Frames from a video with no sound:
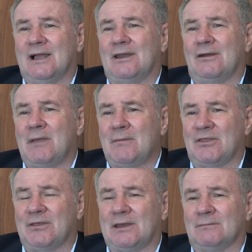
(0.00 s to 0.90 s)
And I remember
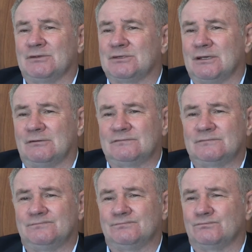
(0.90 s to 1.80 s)
thinking to myself,
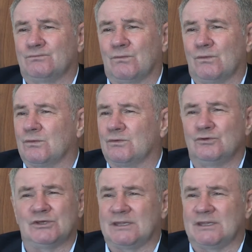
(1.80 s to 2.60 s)
just